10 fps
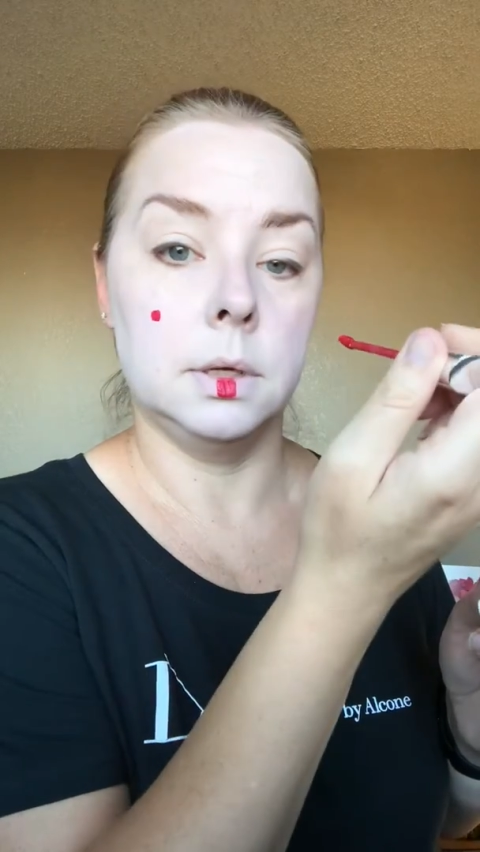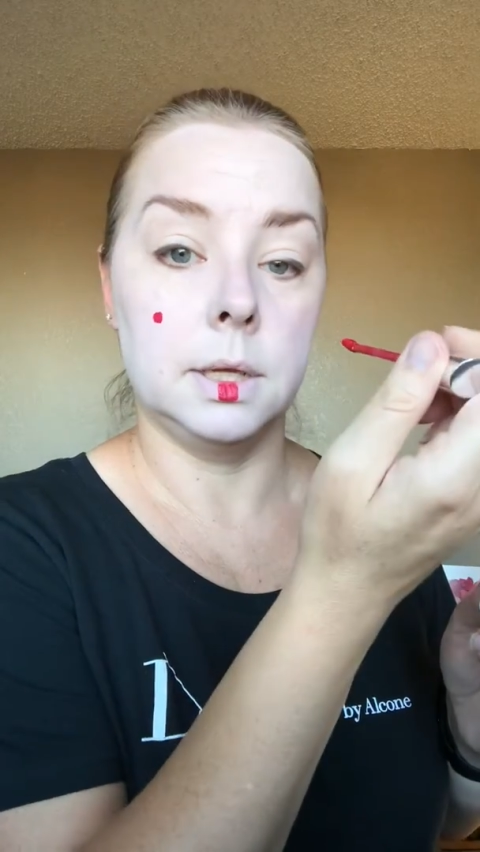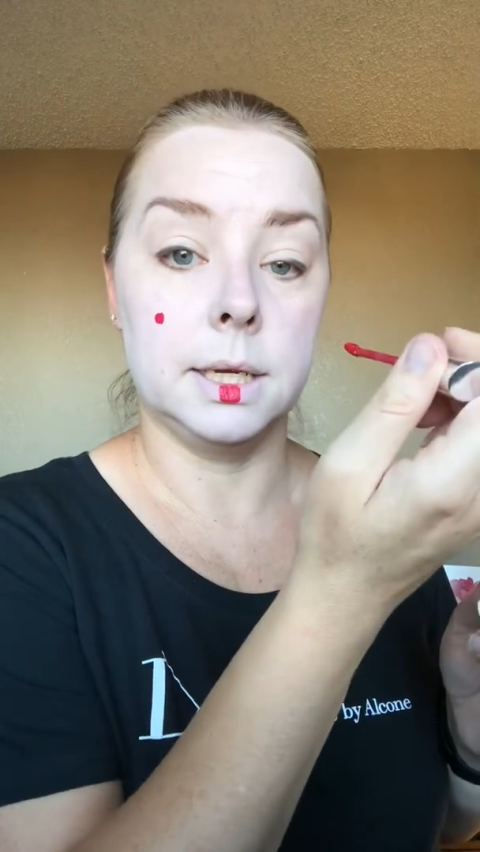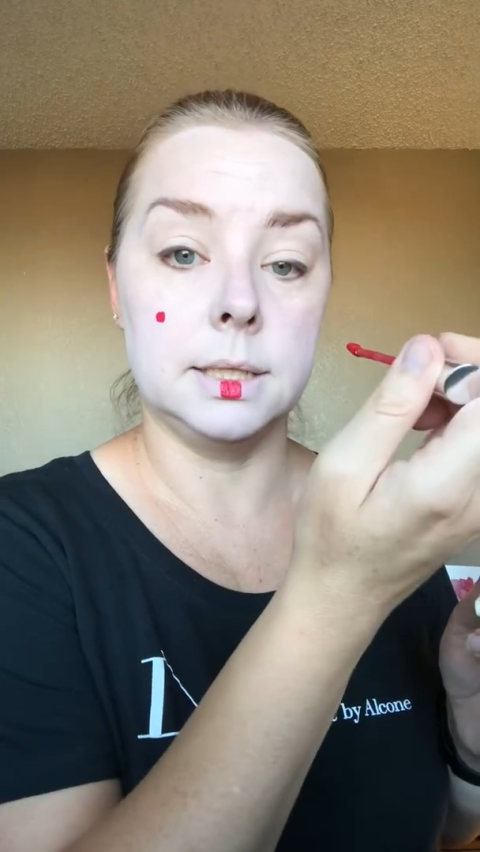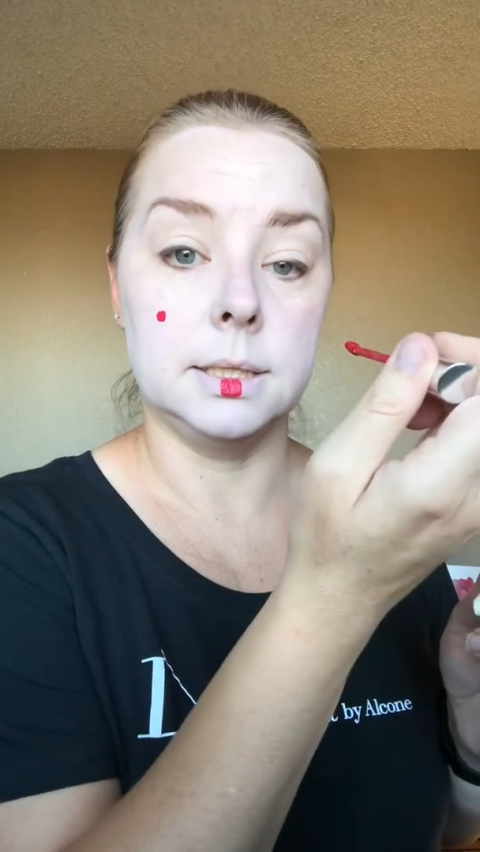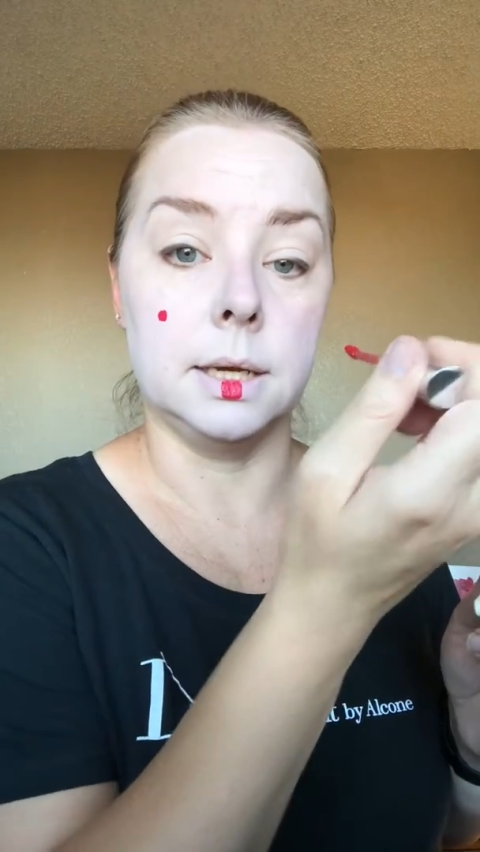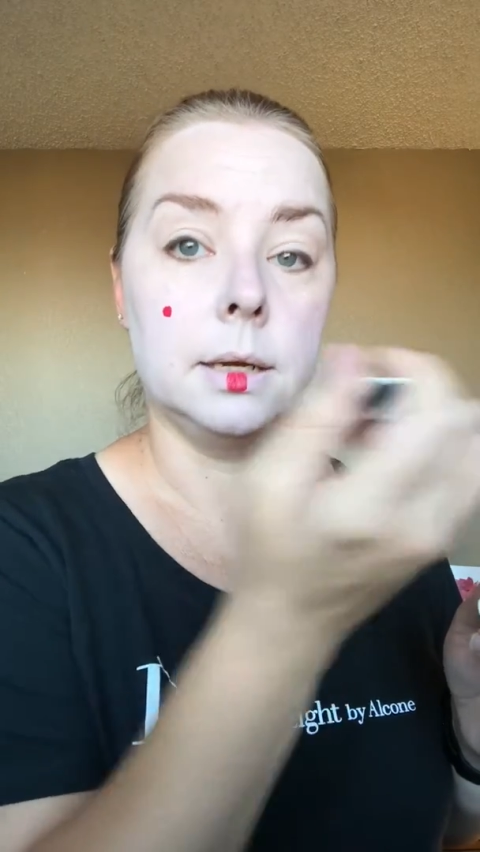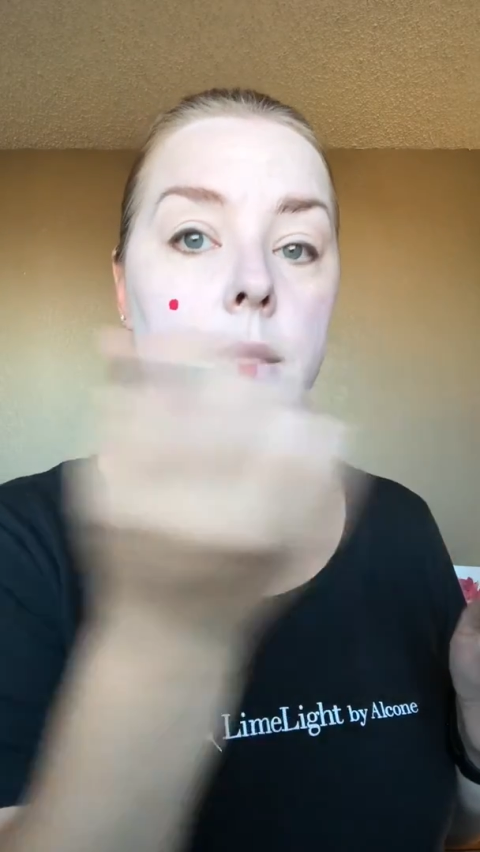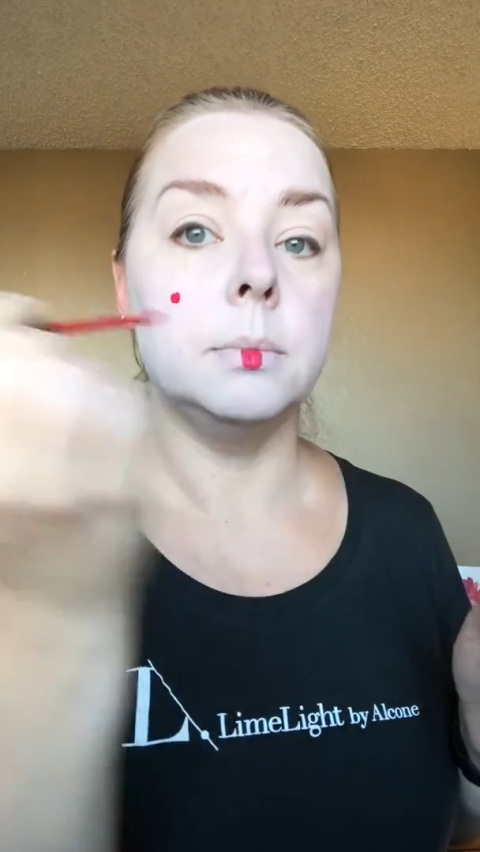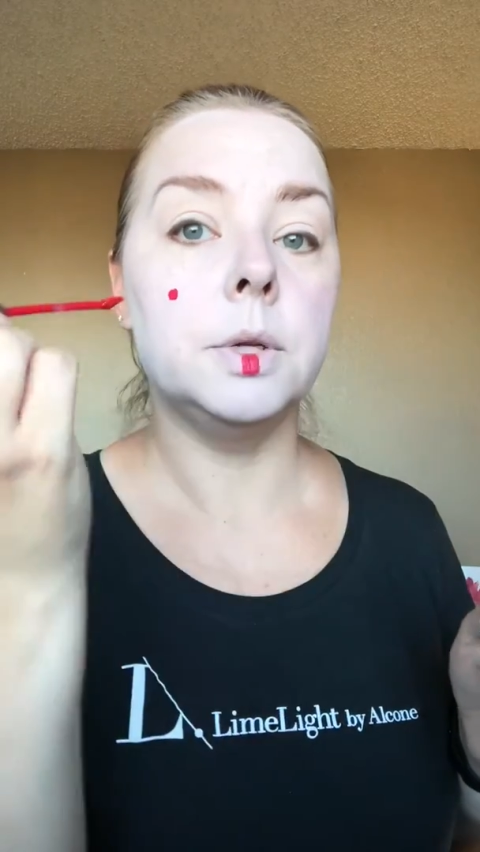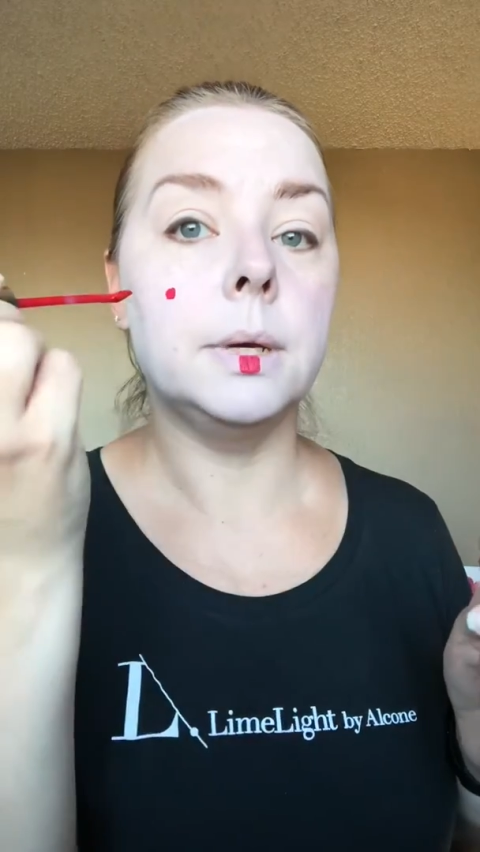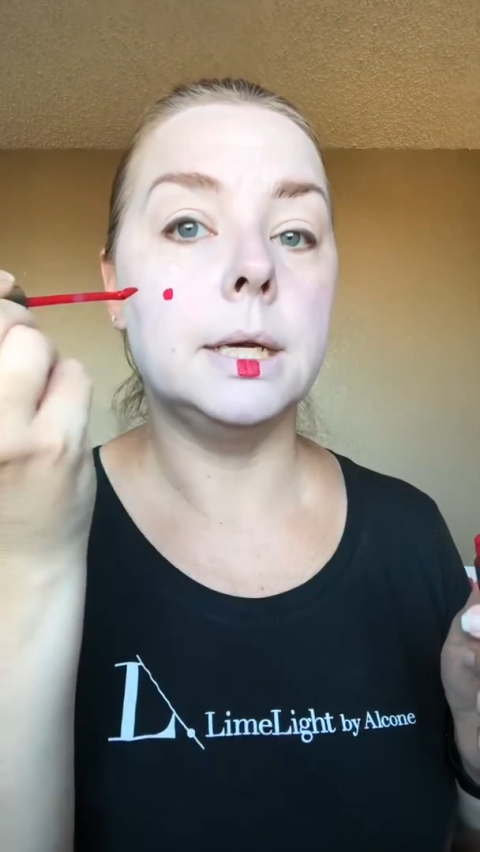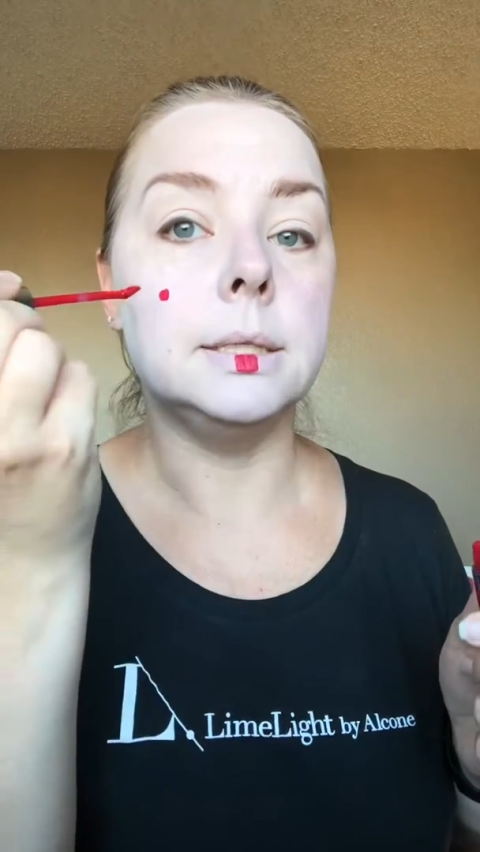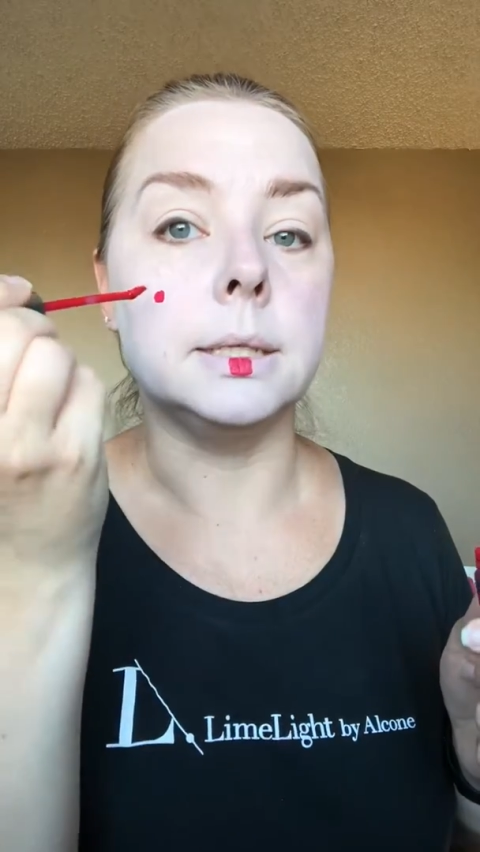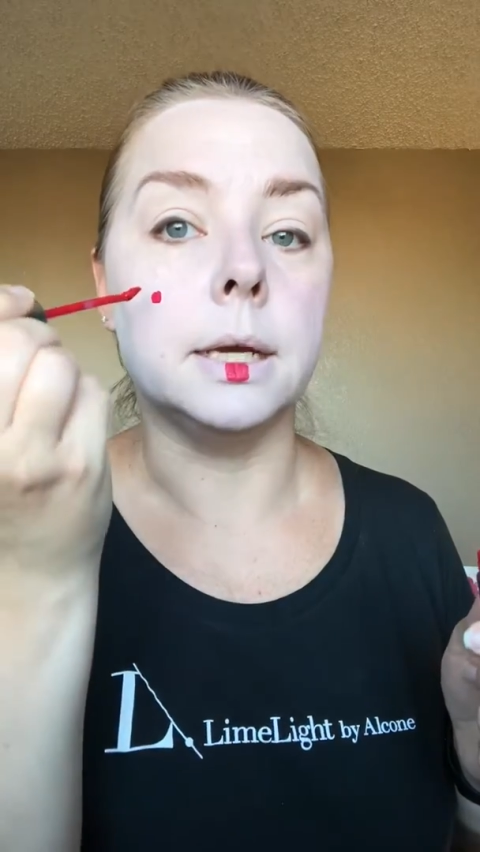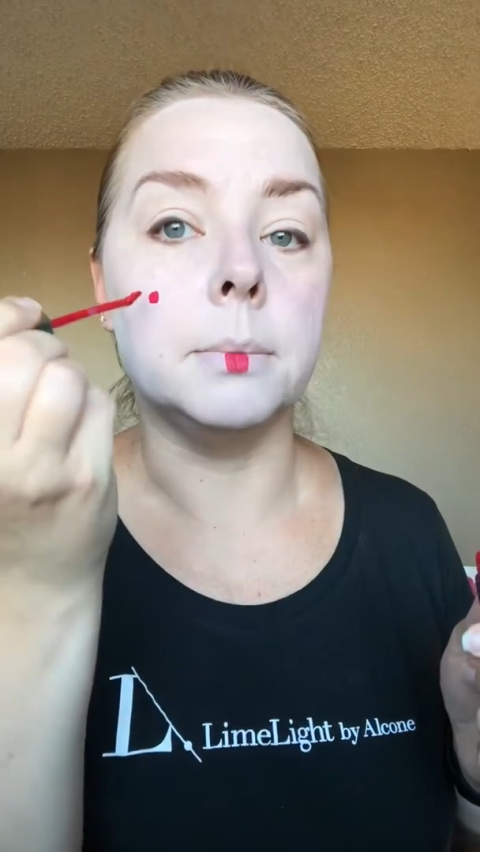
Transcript: Like I said, I'm doing easy.